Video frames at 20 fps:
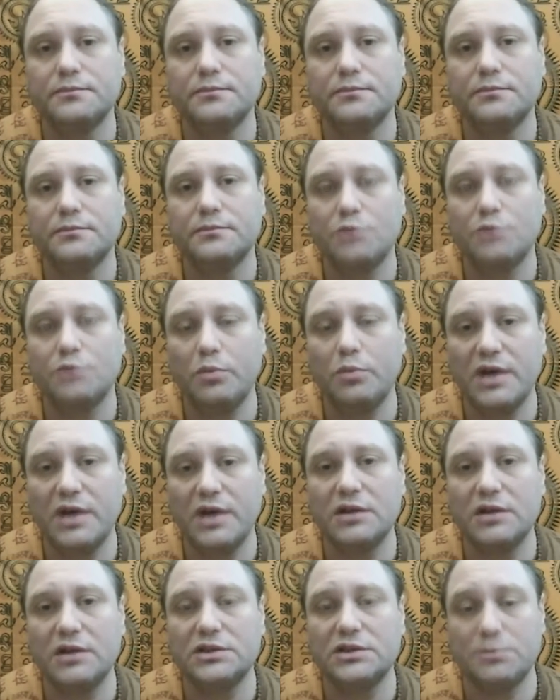More
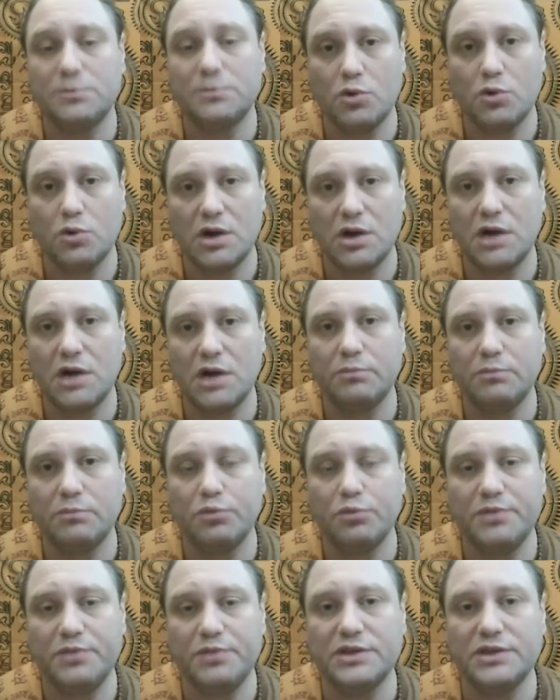balanced, more calm, more
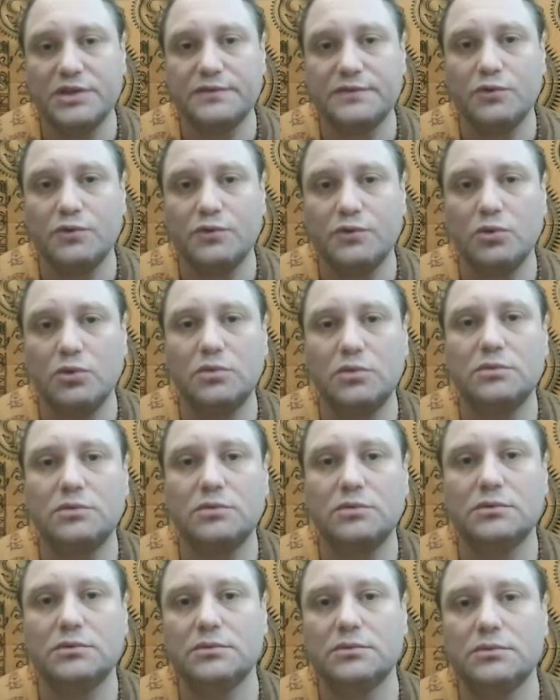peaceful.
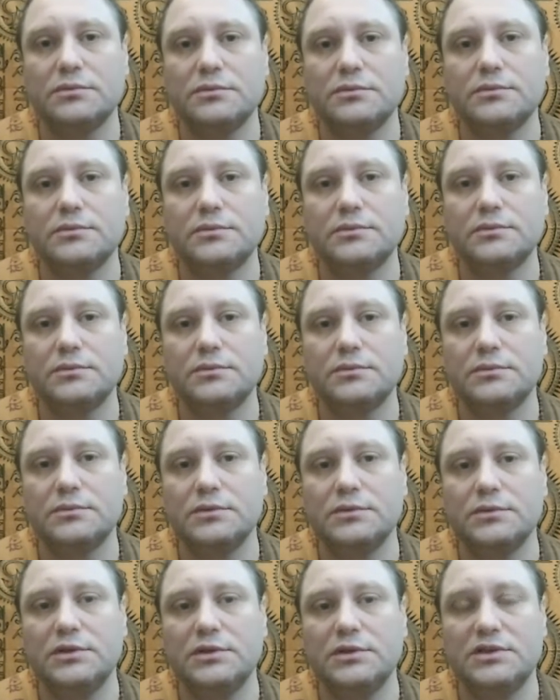
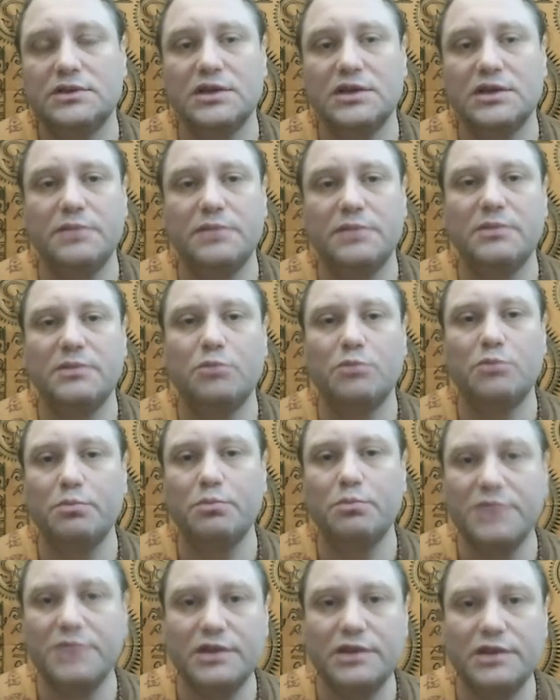It's gonna be more
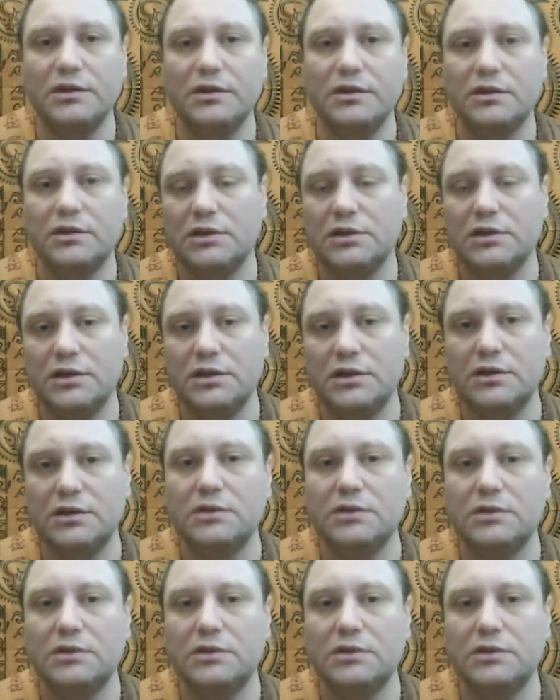meaning in it.